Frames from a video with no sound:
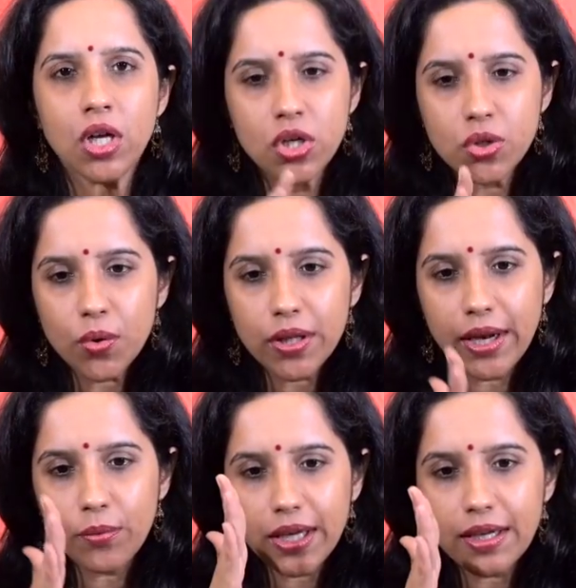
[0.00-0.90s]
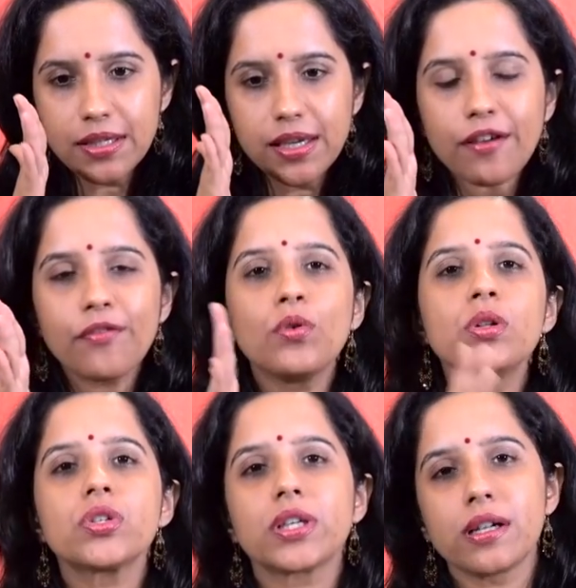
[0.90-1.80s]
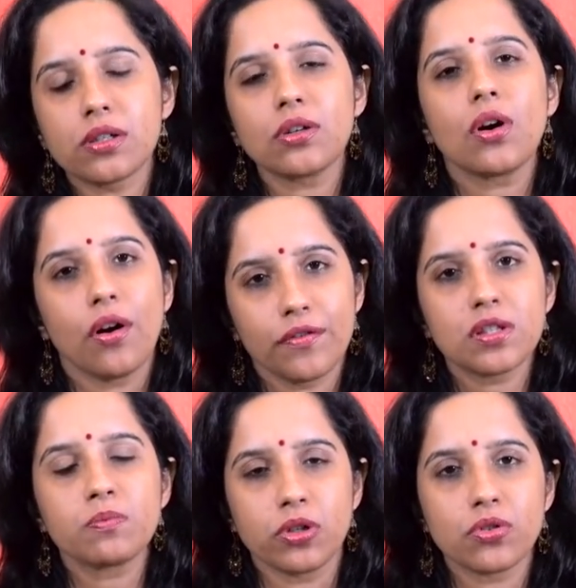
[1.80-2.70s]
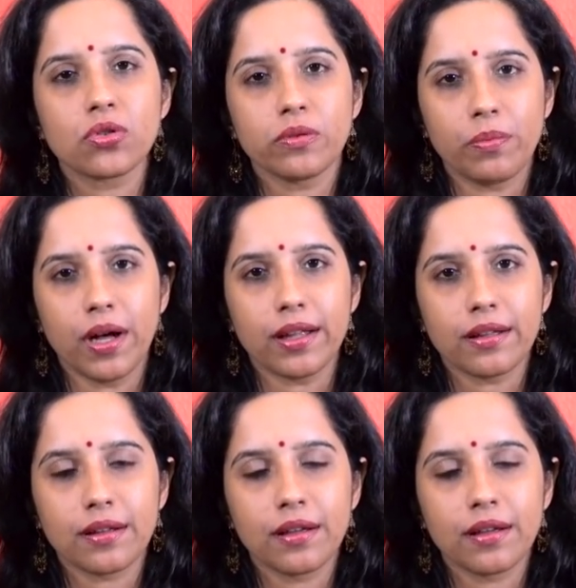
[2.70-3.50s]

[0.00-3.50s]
so that we can take full shelter of the spiritual path.